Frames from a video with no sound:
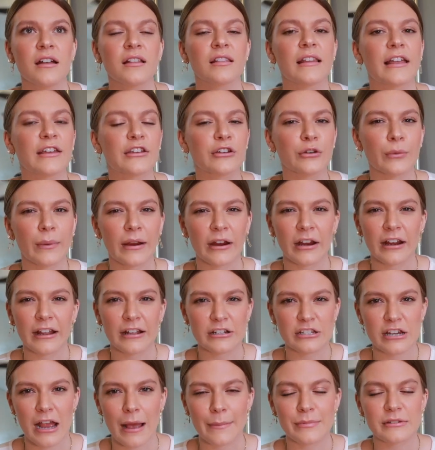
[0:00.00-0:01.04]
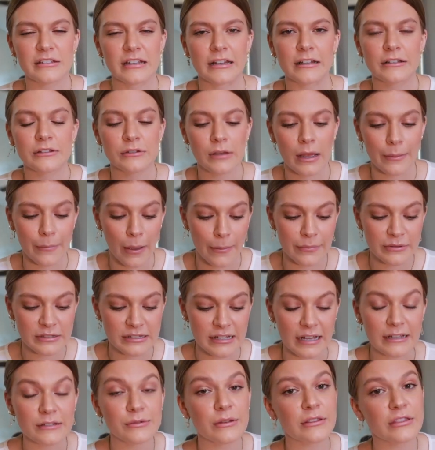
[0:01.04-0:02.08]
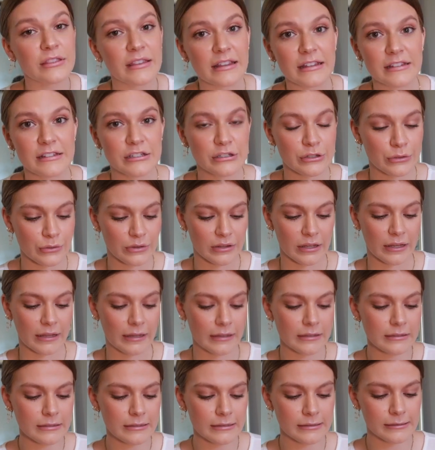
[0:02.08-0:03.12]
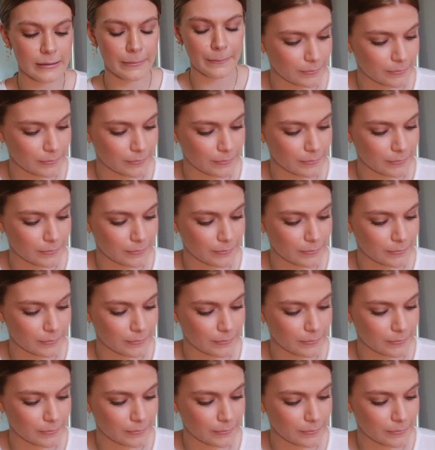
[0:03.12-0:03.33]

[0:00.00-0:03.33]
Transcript: like you're wearing a chapstick so I'm obsessed with these two things